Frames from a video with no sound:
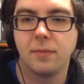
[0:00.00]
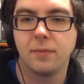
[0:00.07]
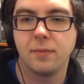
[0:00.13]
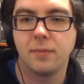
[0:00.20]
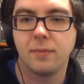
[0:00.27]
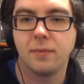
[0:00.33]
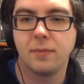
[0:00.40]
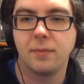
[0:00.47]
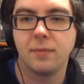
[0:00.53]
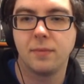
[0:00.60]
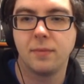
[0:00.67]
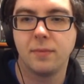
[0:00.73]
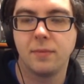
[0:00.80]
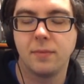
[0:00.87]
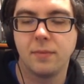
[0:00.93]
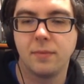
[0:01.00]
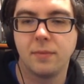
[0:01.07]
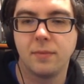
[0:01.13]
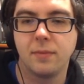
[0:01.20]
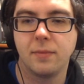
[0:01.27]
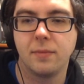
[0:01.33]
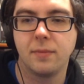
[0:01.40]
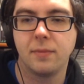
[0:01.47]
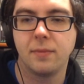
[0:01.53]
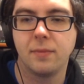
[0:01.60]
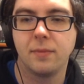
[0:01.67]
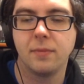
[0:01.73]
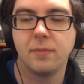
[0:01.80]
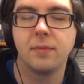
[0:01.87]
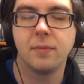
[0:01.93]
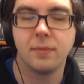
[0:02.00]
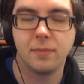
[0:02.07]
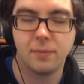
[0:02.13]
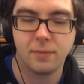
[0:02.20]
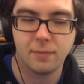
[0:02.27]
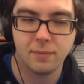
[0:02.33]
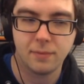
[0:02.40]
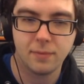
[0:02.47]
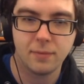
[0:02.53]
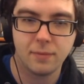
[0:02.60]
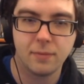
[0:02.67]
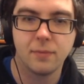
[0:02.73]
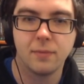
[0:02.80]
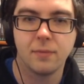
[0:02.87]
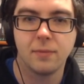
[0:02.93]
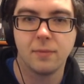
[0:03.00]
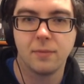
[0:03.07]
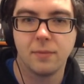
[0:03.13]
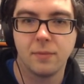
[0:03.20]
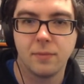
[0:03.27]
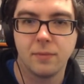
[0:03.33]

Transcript: No words are spoken by the person on screen.